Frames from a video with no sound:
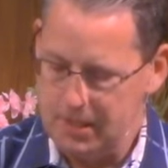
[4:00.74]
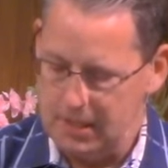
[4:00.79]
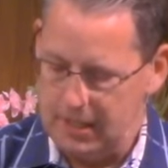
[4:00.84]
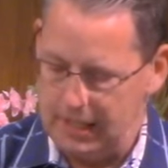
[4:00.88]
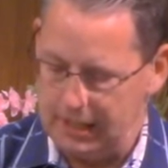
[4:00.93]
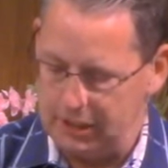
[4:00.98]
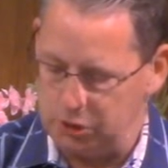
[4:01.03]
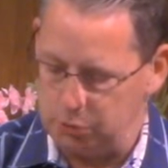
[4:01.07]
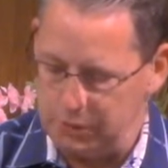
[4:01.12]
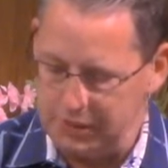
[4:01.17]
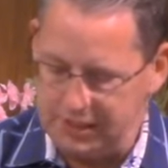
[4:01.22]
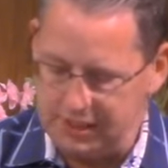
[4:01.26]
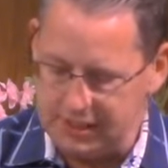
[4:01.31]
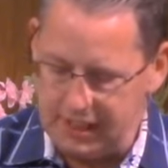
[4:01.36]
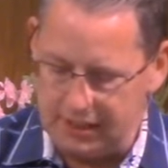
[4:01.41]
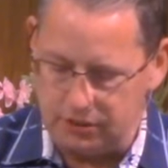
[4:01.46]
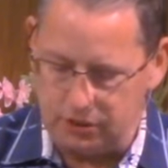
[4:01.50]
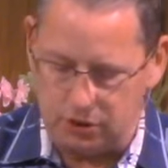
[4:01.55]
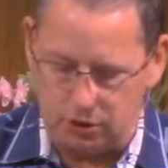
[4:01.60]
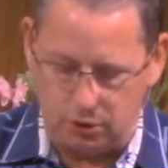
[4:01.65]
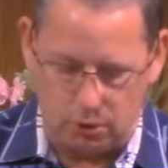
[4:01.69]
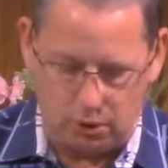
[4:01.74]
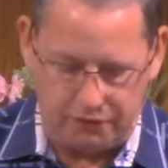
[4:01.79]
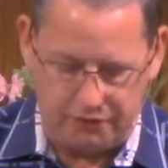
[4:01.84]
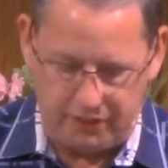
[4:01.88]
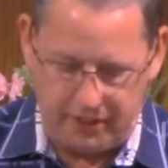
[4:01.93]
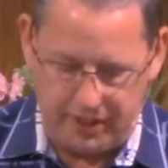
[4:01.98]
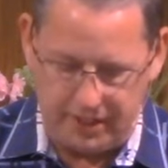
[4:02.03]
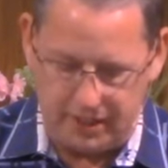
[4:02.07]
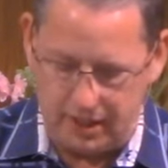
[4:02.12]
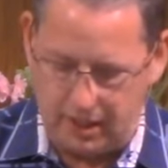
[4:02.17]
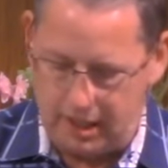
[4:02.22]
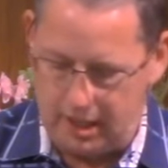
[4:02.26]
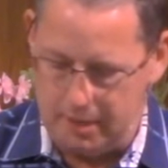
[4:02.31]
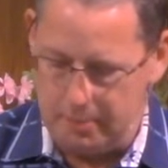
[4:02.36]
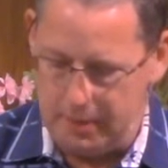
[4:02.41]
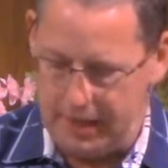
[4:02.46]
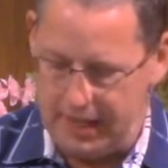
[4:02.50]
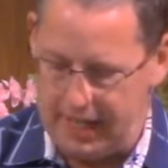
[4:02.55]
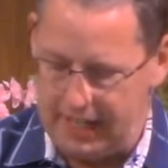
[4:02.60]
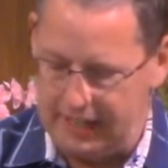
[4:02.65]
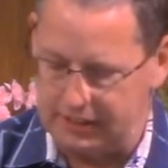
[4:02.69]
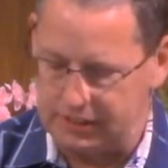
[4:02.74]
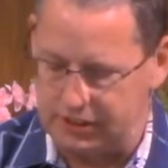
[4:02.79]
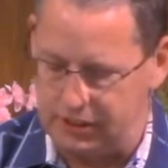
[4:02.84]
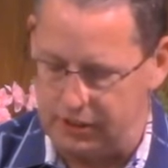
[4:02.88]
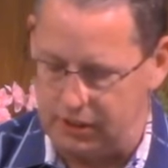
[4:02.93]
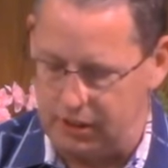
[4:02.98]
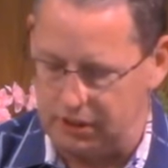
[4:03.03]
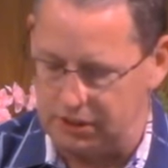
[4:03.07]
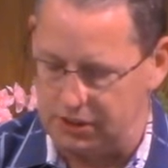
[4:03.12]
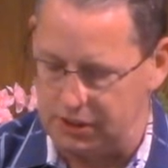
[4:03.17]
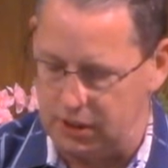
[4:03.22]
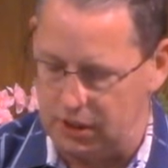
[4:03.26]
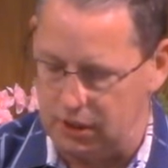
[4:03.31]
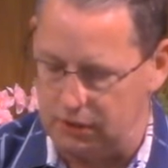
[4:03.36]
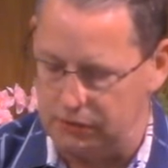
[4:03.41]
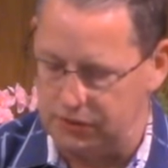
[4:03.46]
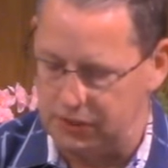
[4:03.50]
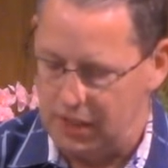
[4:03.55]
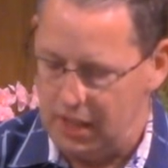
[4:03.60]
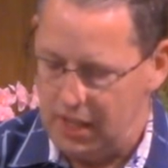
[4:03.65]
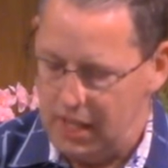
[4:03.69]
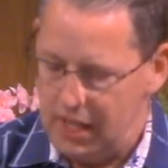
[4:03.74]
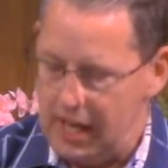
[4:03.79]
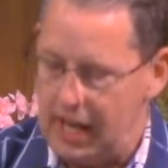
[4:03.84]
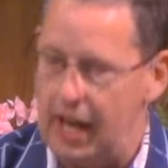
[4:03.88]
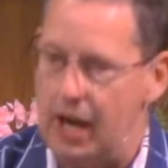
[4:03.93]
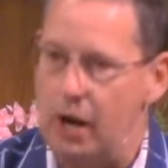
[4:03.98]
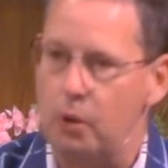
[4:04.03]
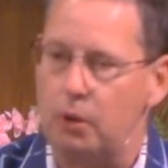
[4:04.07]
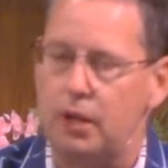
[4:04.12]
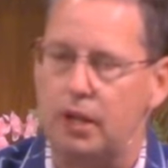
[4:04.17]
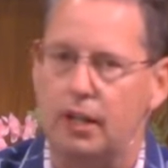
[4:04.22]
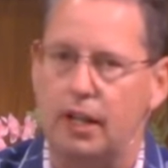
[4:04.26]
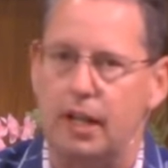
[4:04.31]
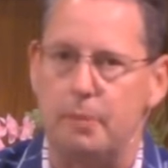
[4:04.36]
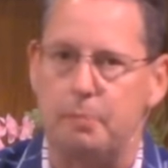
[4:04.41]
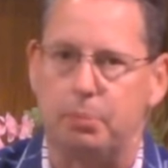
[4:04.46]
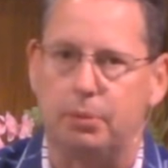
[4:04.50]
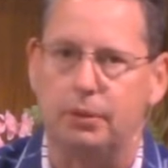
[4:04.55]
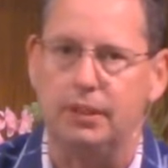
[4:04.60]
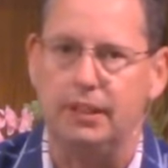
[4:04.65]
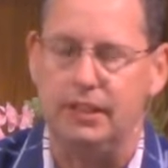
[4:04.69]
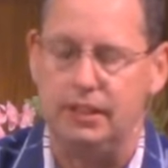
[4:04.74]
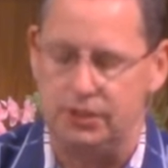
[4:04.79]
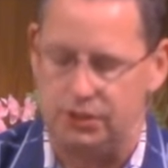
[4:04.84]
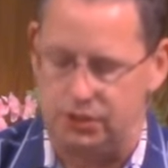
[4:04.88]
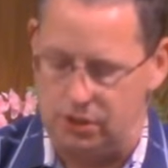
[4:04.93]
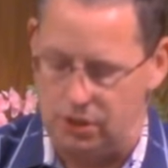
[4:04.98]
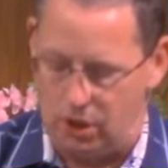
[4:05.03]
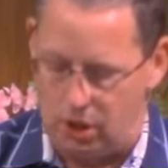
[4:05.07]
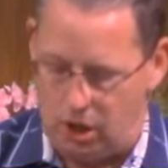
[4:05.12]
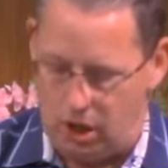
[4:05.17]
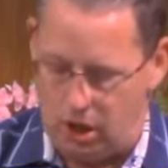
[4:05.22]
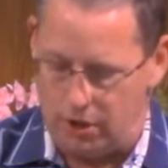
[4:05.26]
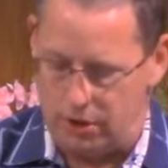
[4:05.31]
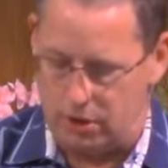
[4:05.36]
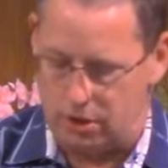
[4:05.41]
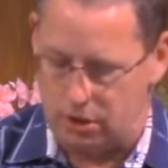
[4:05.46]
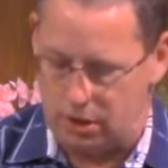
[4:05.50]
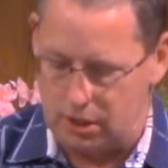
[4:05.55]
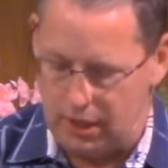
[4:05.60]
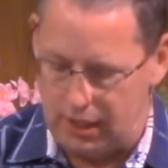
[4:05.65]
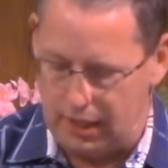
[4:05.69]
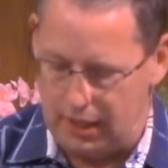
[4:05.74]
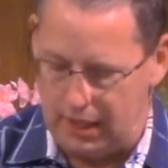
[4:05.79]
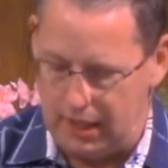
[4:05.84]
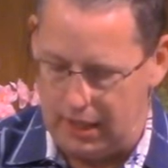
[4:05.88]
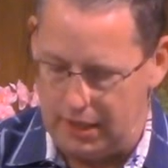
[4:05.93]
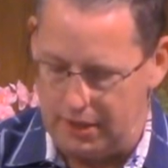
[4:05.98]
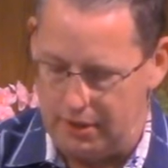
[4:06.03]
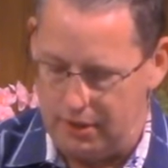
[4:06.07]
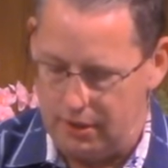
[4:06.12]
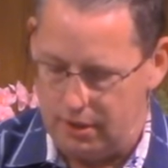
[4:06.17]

As we seek to glorify God by asking ourselves, how can I please and honor God?